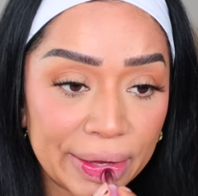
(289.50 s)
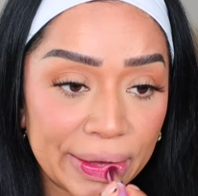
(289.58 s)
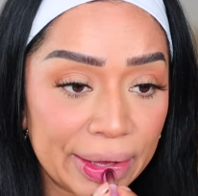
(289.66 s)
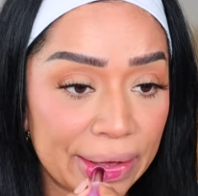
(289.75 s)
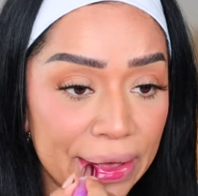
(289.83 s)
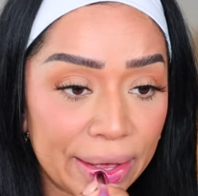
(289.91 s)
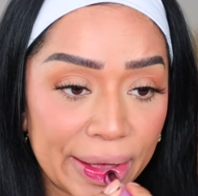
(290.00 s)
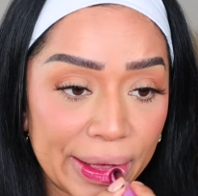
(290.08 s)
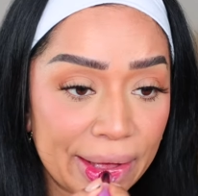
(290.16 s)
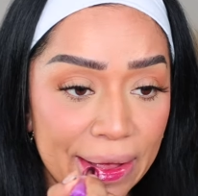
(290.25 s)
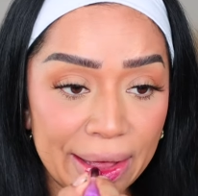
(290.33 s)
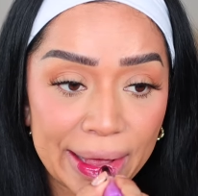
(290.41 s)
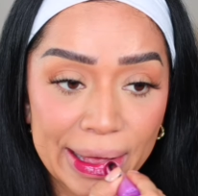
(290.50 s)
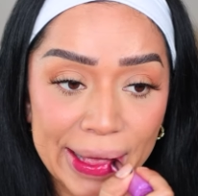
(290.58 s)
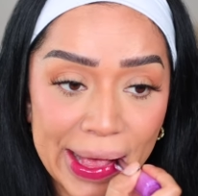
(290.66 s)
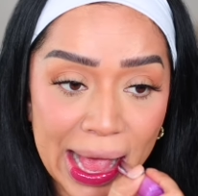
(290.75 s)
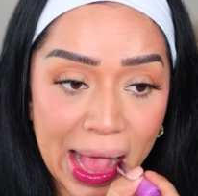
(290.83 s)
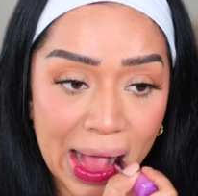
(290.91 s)

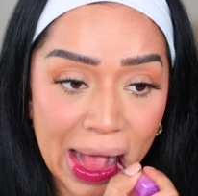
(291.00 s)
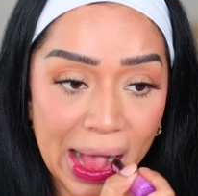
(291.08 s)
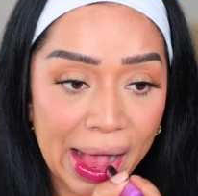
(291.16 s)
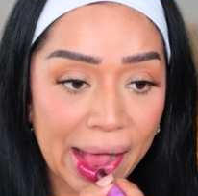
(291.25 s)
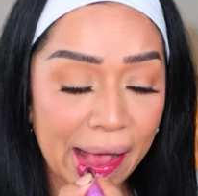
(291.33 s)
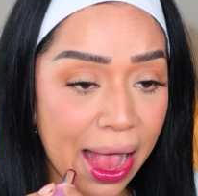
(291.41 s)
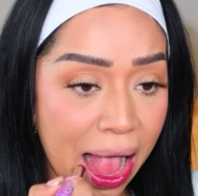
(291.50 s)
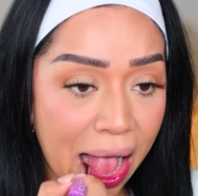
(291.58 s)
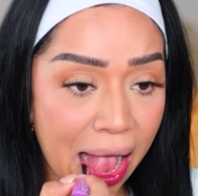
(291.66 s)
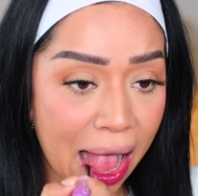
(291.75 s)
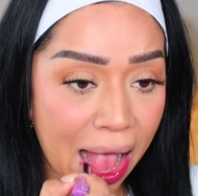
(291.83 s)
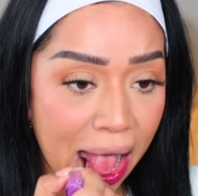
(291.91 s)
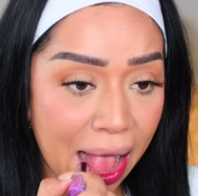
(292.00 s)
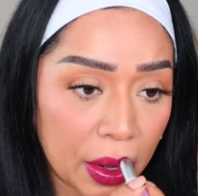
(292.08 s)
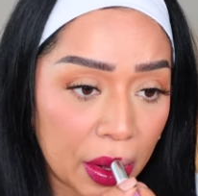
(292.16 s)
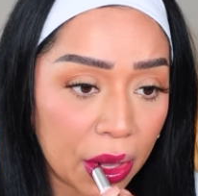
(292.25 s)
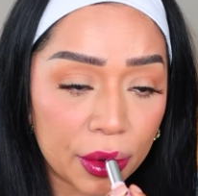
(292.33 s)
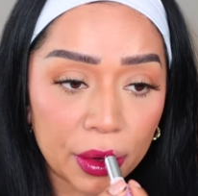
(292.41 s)

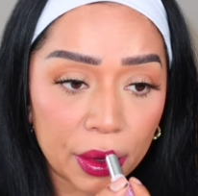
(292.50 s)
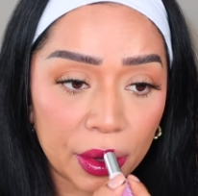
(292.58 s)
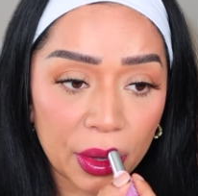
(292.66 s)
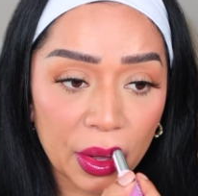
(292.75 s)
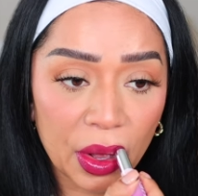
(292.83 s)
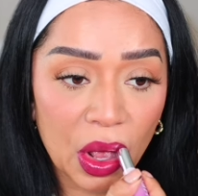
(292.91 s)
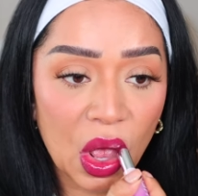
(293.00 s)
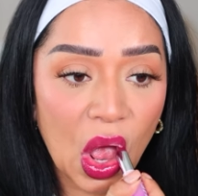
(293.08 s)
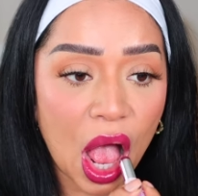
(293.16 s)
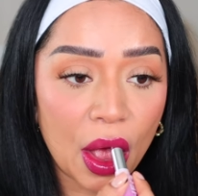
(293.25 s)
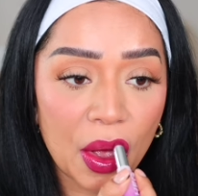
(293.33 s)
No one is speaking in this clip.